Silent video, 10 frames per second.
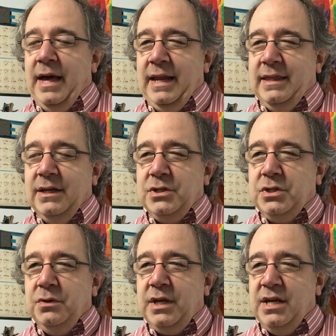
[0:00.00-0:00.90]
and I think it
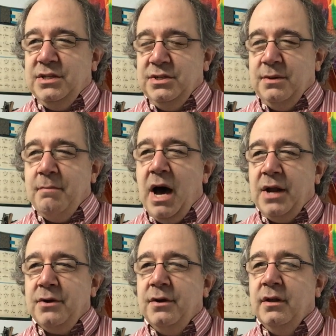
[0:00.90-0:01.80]
showcases a
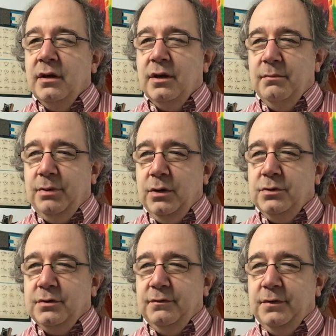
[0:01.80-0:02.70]
modern
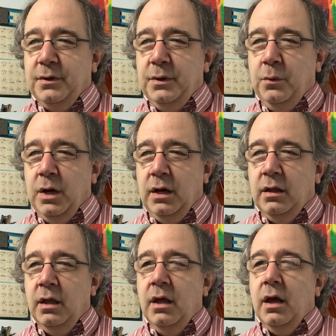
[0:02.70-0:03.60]
composer very
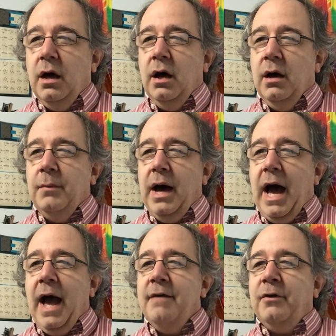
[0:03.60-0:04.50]
well.
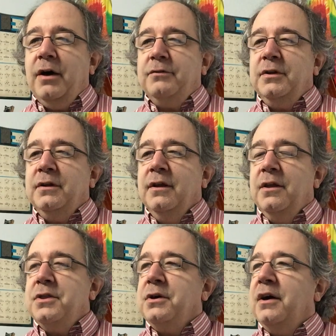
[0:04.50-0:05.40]
I've often
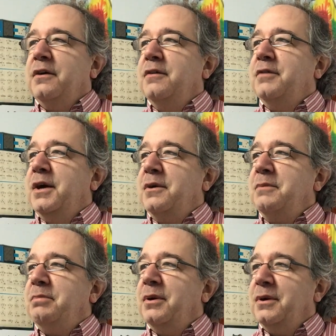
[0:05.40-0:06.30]
thought of
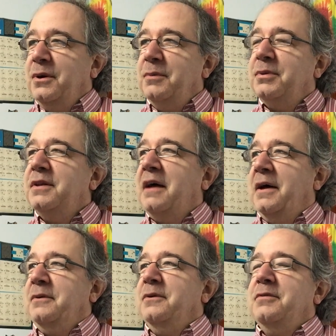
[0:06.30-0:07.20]
Aaron Copland.
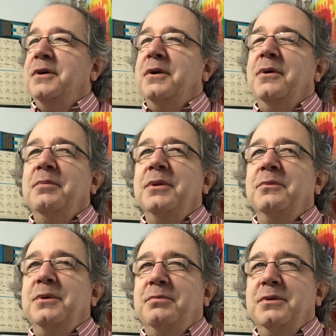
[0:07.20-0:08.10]
I don't know if Aaron
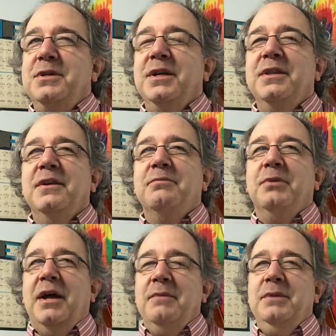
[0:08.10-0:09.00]
Copland would appreciate this,
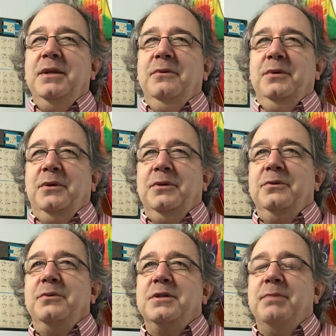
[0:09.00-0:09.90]
but I mean it with all
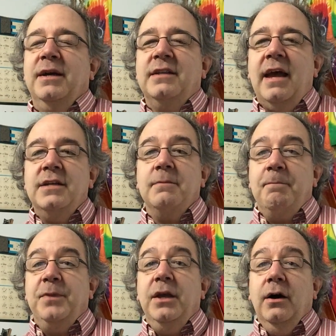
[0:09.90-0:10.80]
due respect as
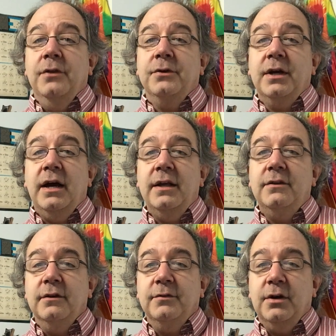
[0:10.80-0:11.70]
the other
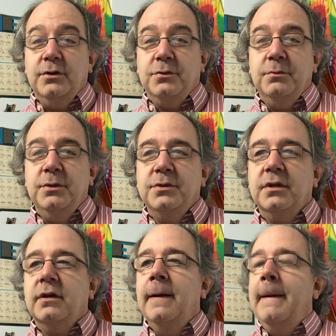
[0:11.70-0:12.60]
kind of country
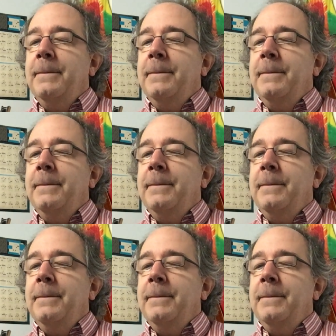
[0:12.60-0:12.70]
music.